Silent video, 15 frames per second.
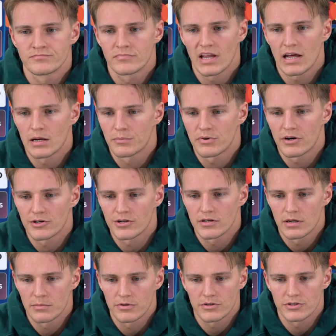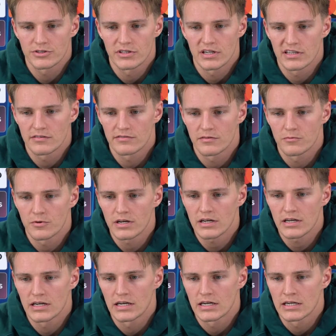that approach approach in a different way,
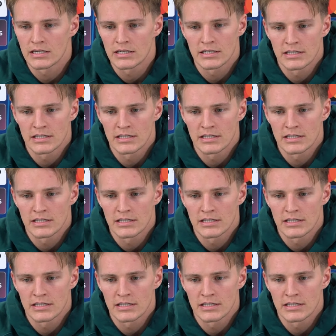and